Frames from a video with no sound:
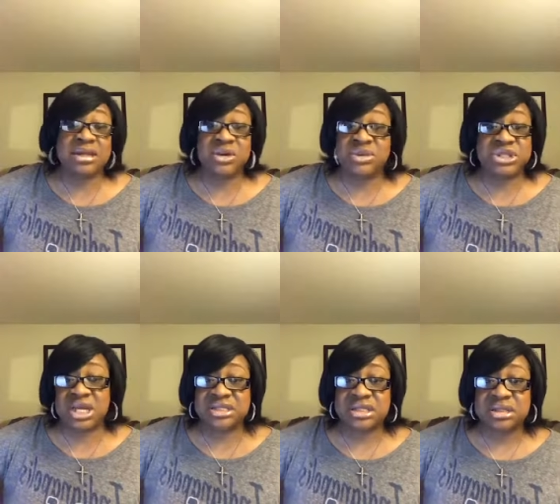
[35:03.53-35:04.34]
to do with
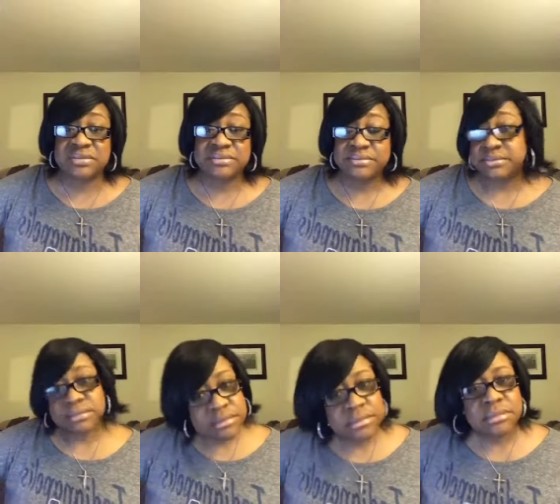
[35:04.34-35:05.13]
Jesus.
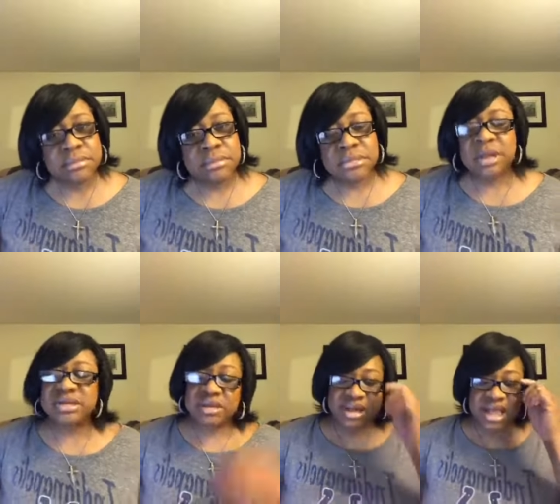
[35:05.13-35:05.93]
Let
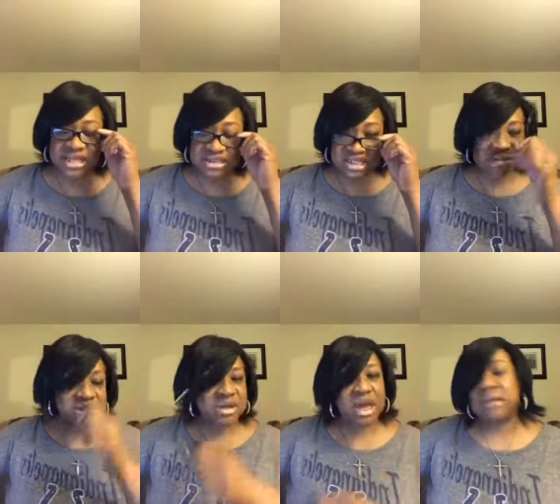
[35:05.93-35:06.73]
me take my glasses off
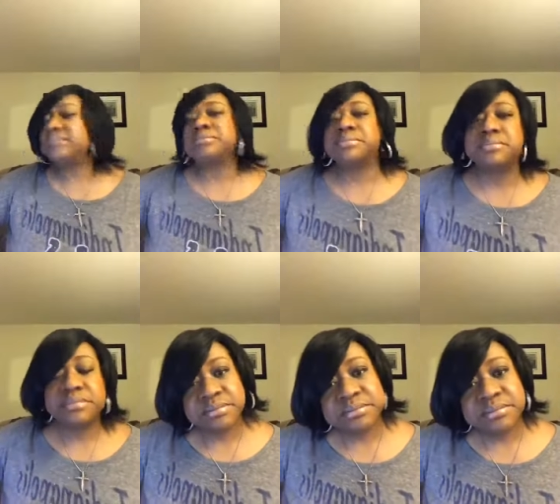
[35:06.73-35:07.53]
so y'all.
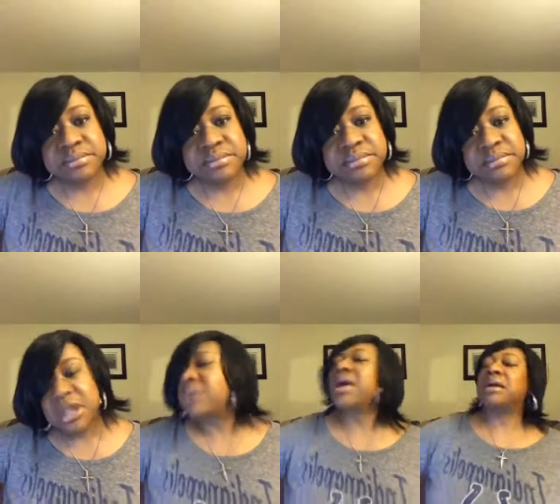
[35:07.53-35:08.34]

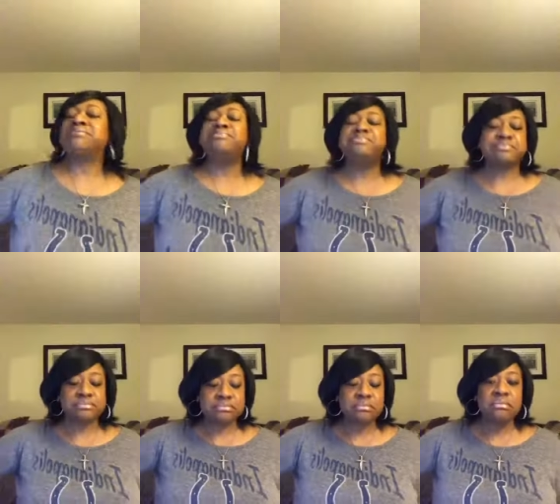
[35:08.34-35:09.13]
Okay.
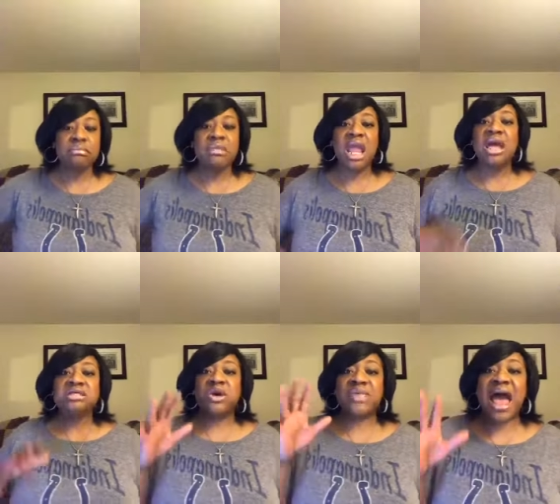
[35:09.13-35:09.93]

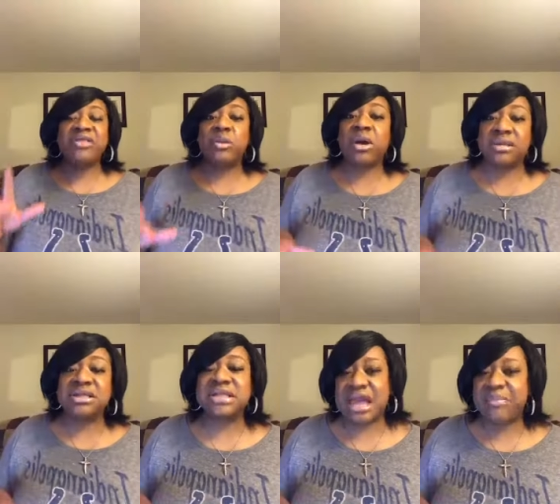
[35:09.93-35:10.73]
So now that we're on
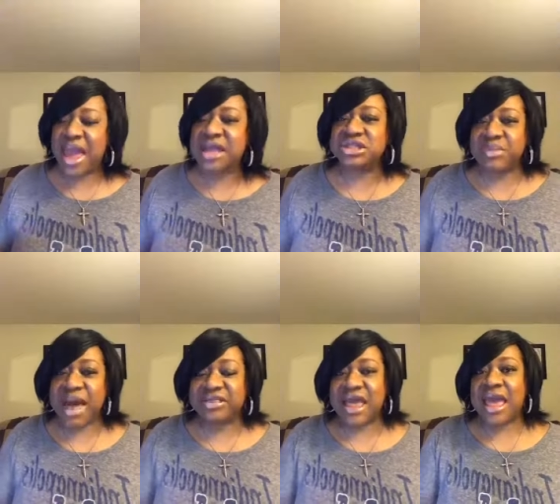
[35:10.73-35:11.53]
the same page
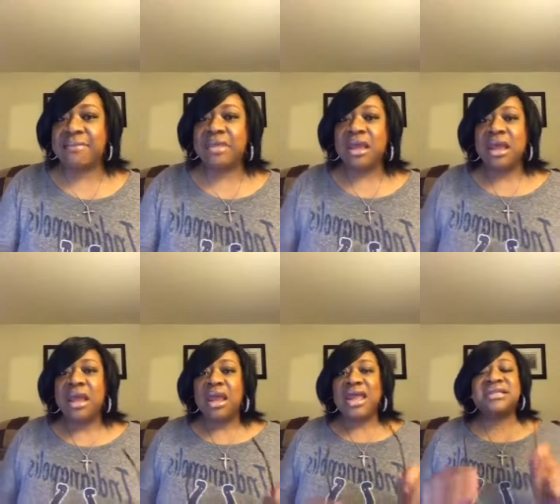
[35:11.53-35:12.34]
about that,
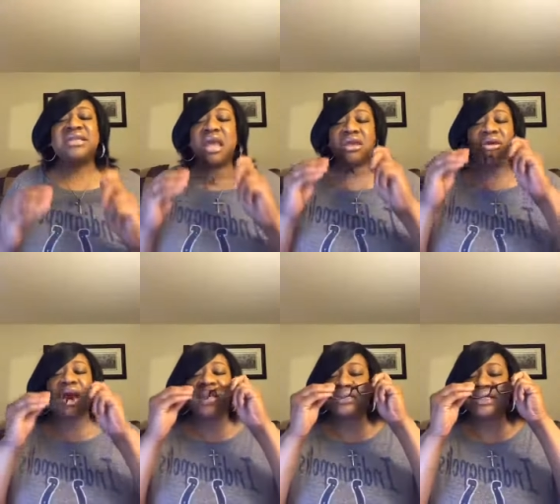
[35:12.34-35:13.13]
he said, you're going to